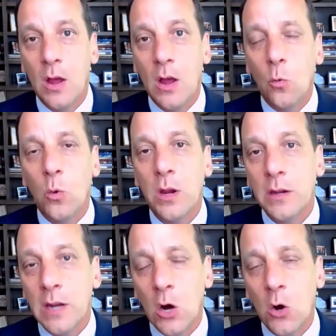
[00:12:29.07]
We
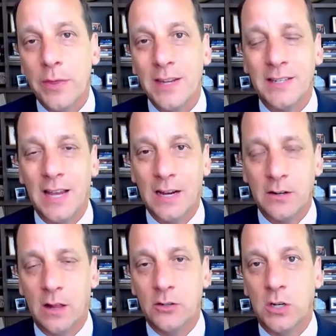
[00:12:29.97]
know that
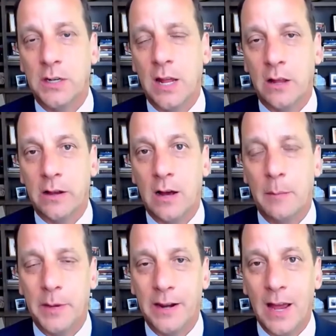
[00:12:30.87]
technology and telecom
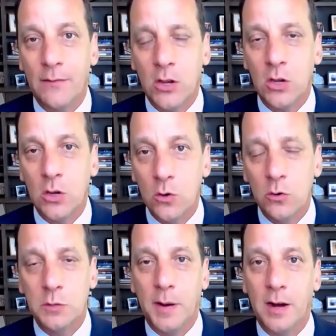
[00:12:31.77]
can have a
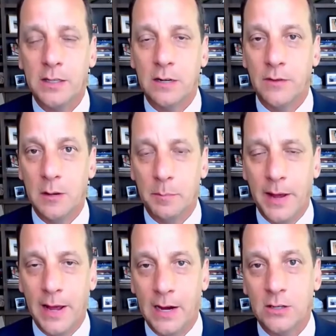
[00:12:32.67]
huge positive
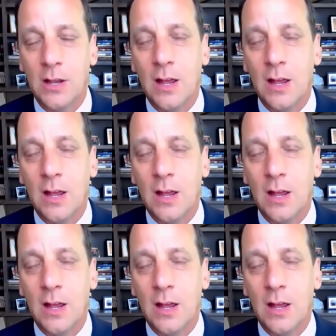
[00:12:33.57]
impact